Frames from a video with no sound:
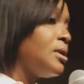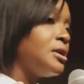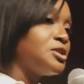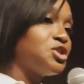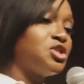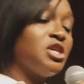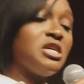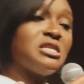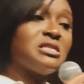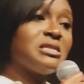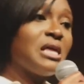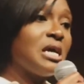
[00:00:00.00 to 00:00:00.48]

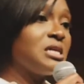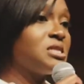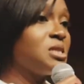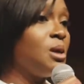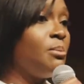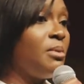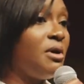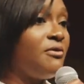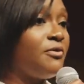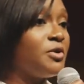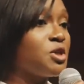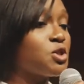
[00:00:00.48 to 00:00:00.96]
Just like
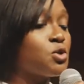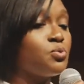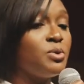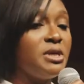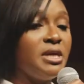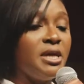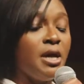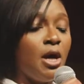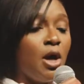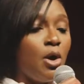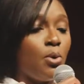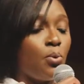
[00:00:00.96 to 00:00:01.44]
some of us,
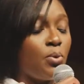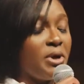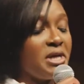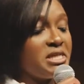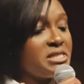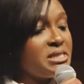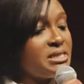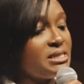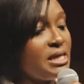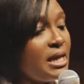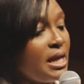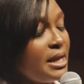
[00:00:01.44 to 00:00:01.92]
we're
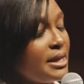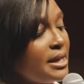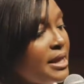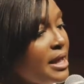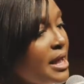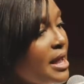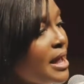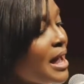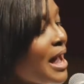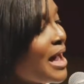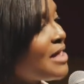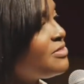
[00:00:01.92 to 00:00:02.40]
sitting
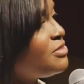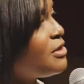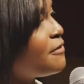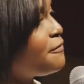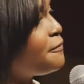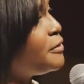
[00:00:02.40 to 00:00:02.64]
here and the